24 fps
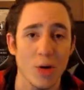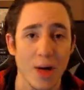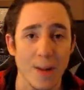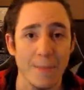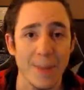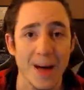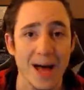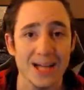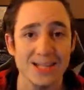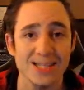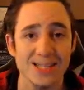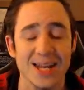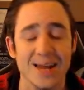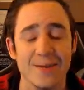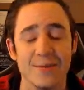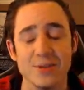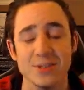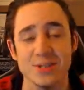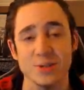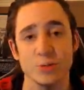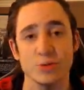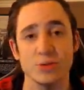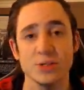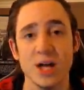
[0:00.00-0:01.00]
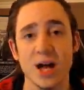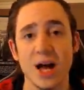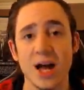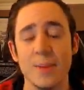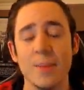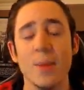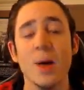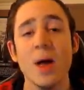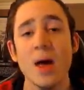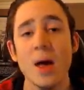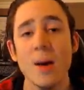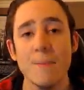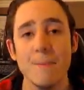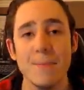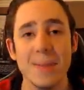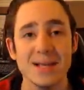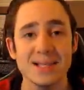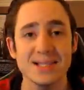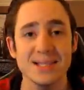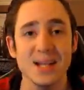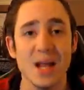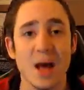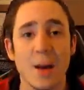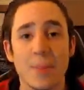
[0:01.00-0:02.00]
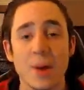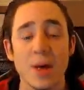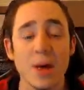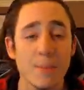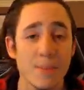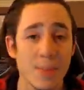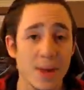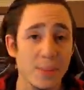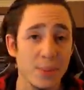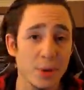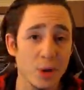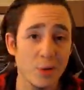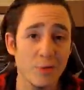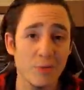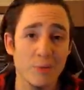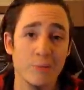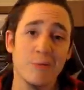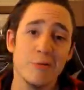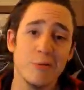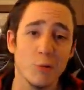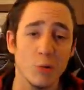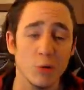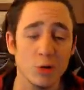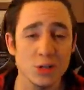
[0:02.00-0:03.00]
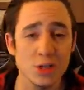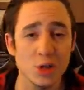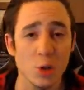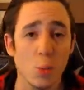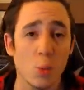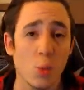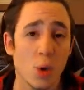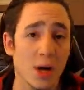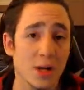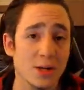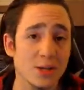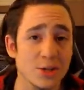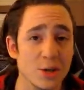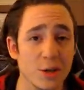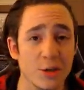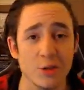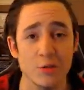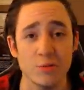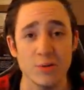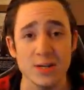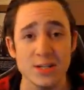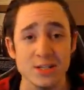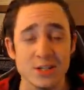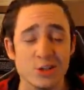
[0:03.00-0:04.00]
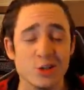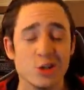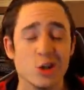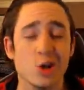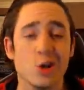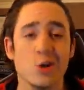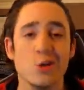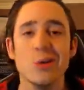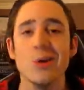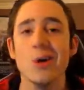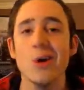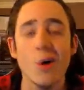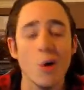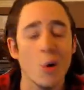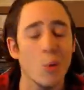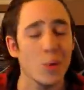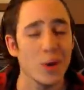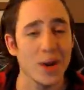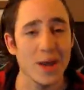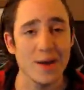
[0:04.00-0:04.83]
all that pattern every single time. Mix it up. Maybe go from 4 to 1 to 3 to 2, or